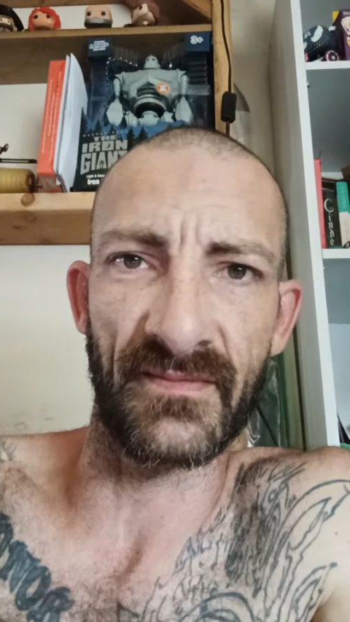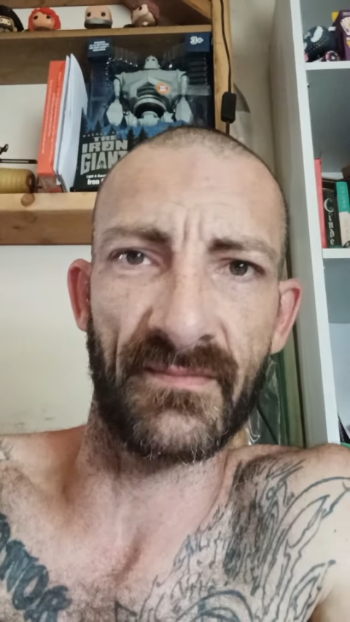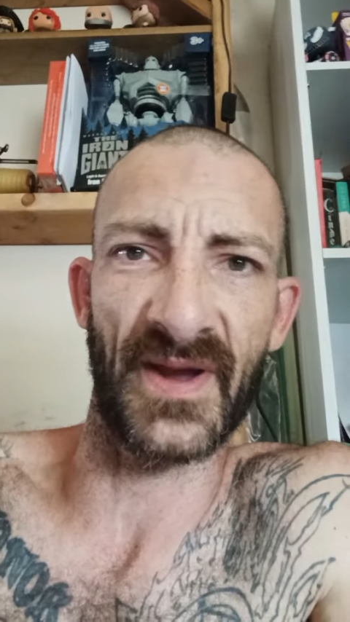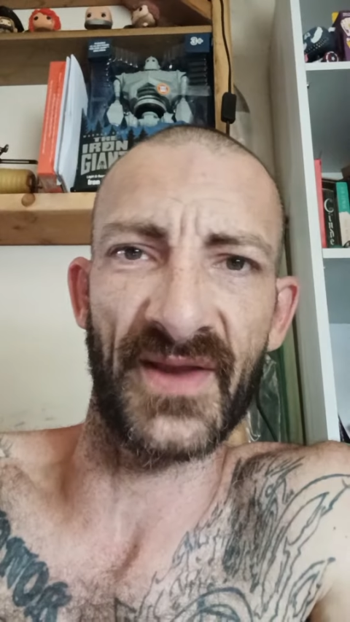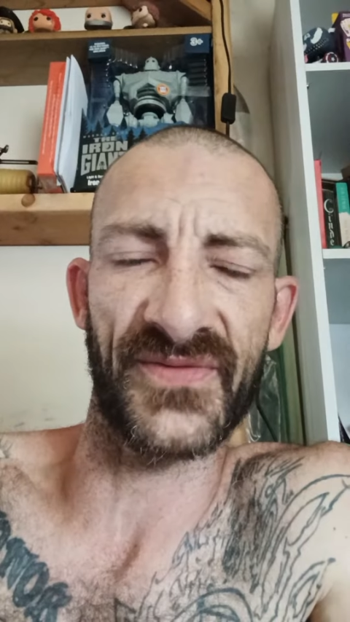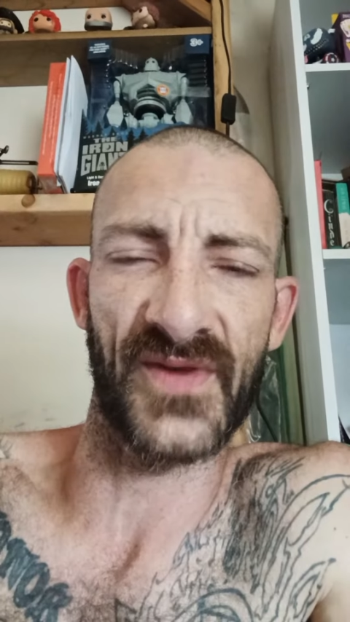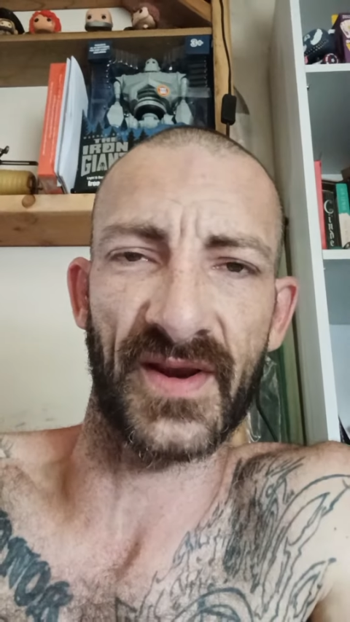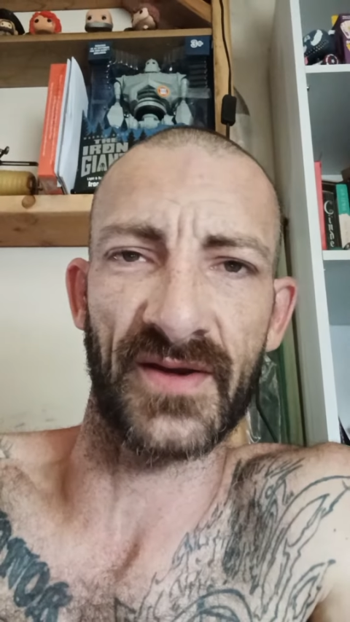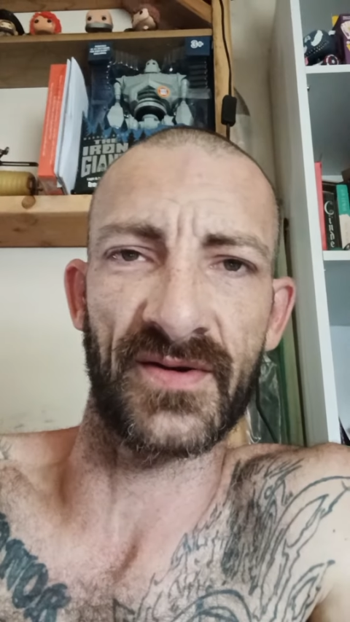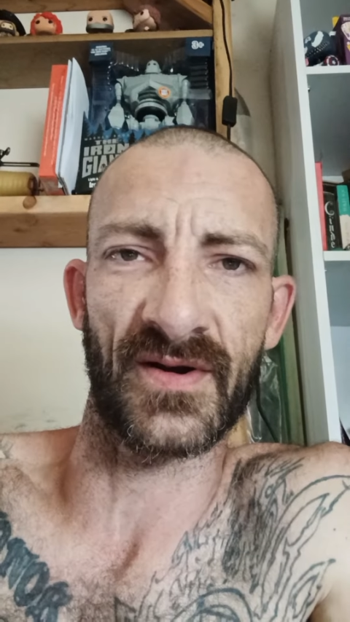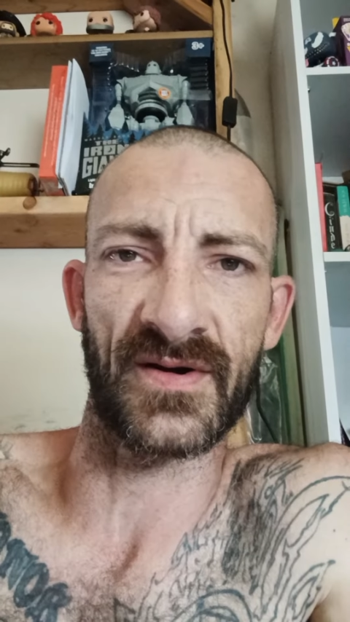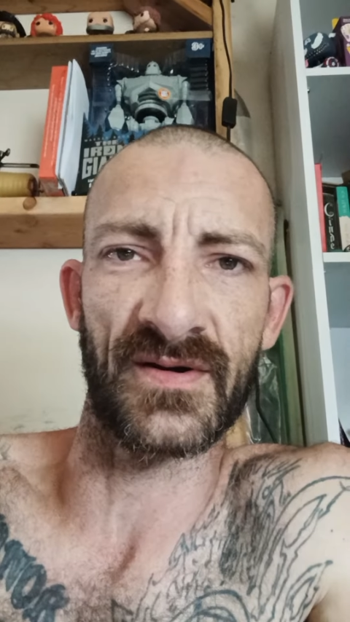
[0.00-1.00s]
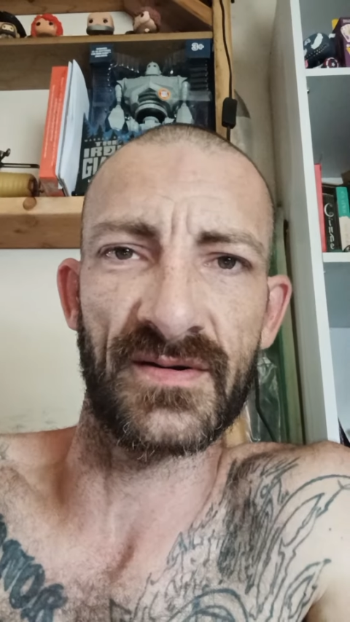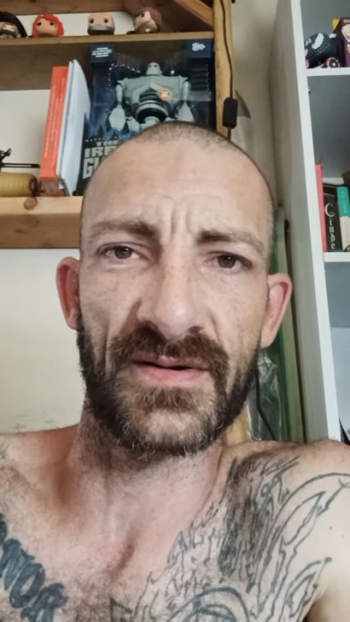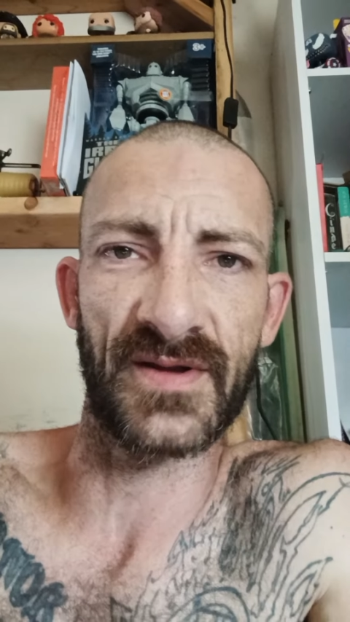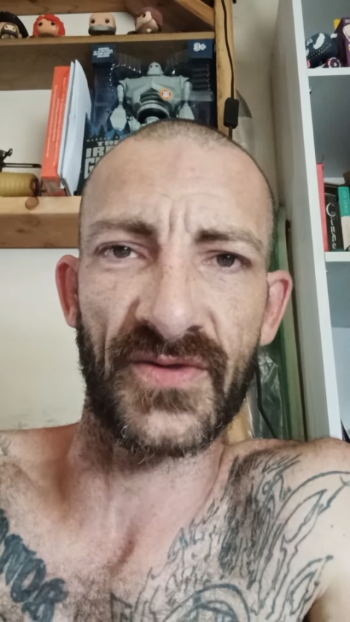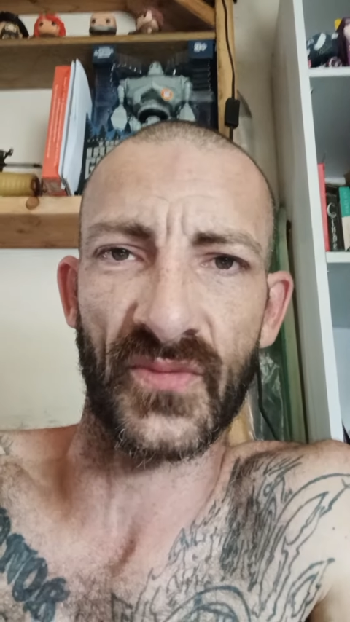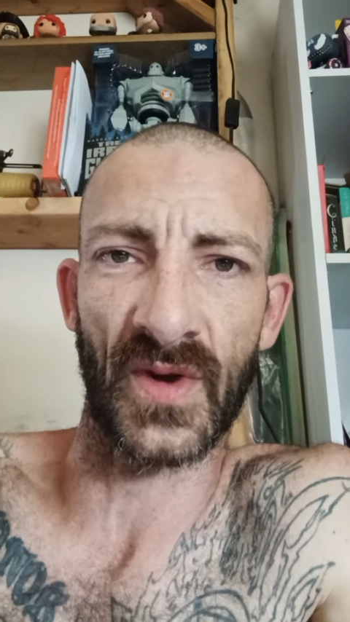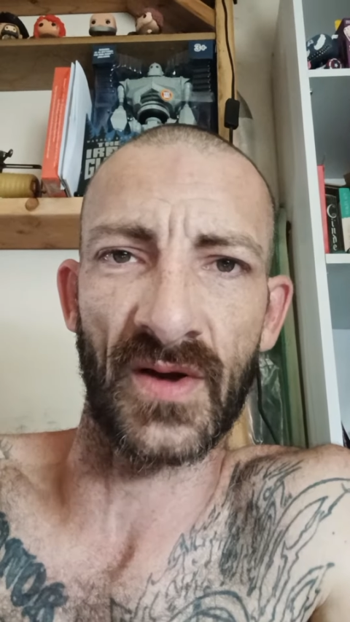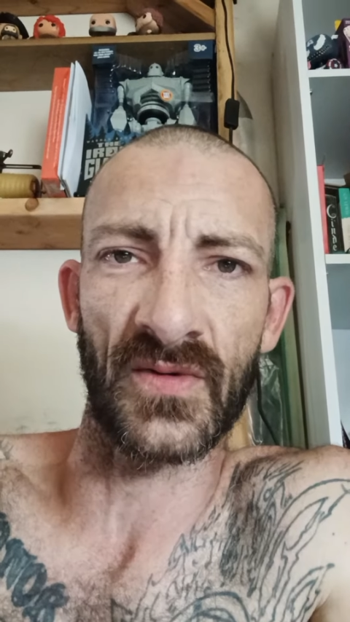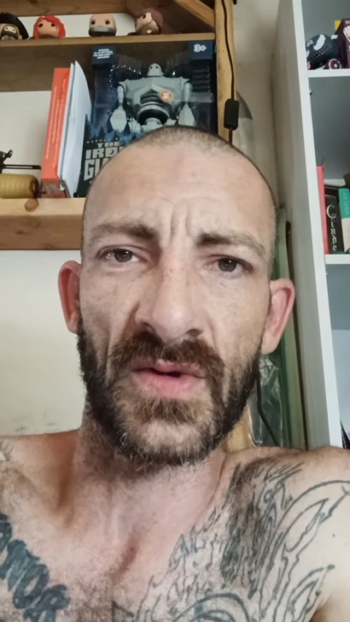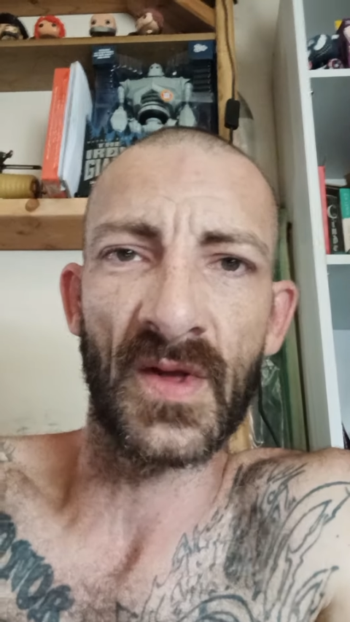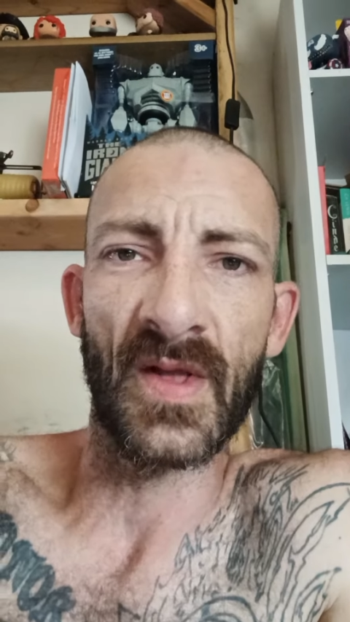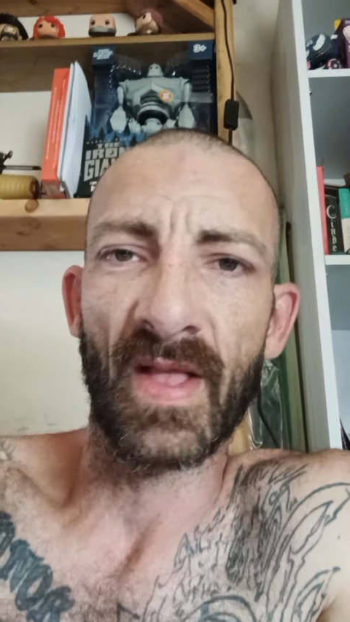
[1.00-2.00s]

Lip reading: my second daughter as well,